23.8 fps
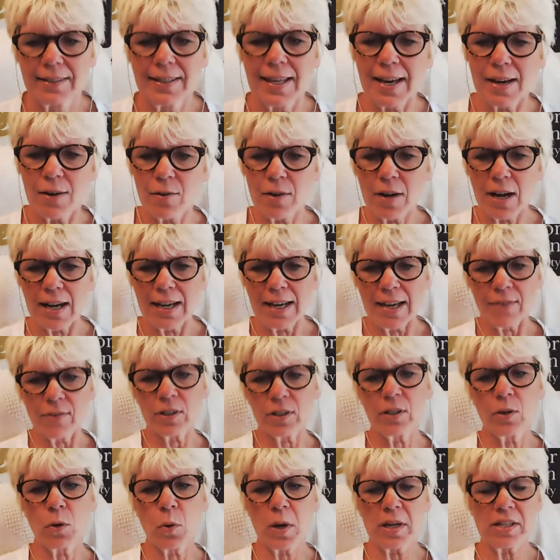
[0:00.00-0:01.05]
Now, I have
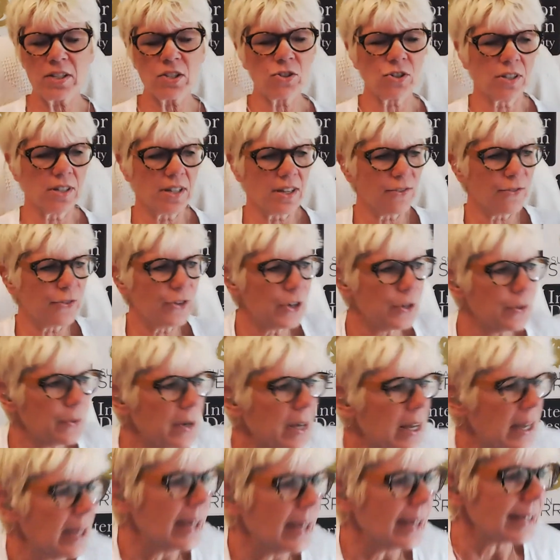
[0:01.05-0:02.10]
a question. If you
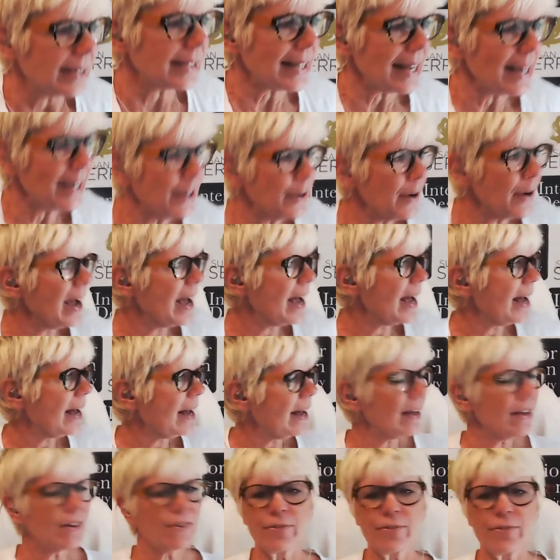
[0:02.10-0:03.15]
say you
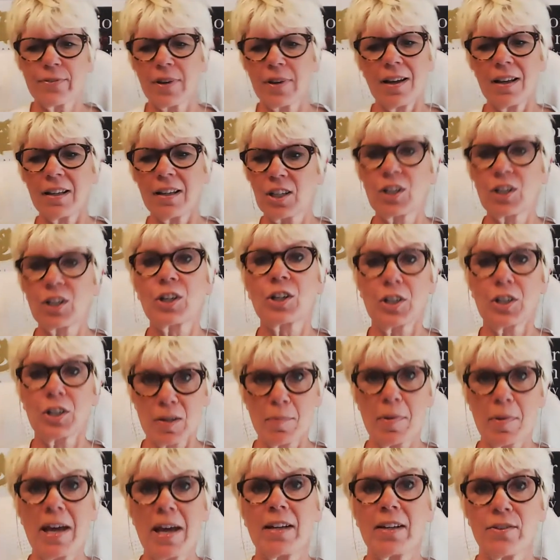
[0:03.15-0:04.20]
have a good
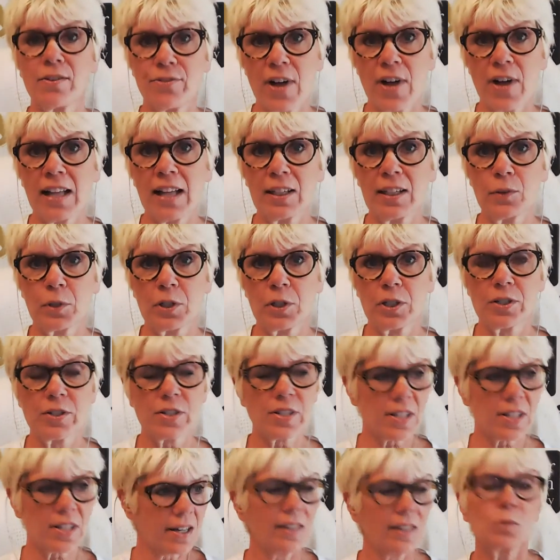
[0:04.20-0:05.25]
amount of
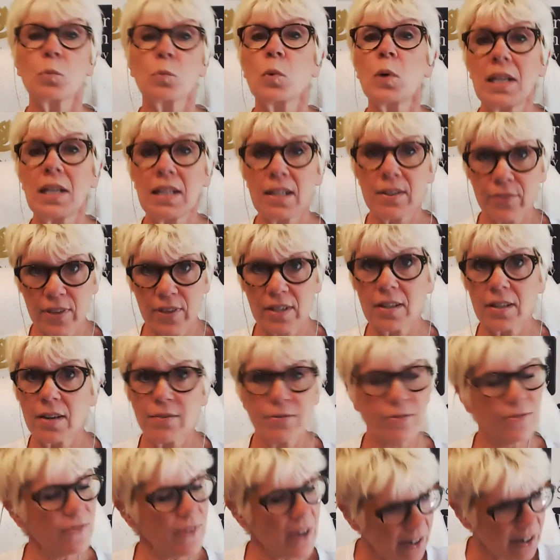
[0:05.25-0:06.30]
followers on
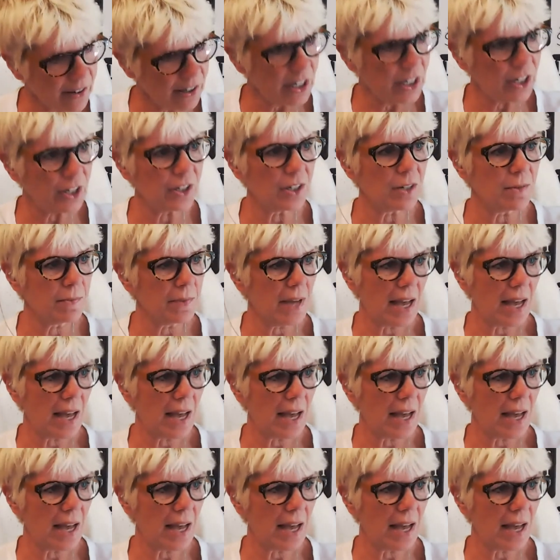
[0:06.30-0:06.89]
a very good,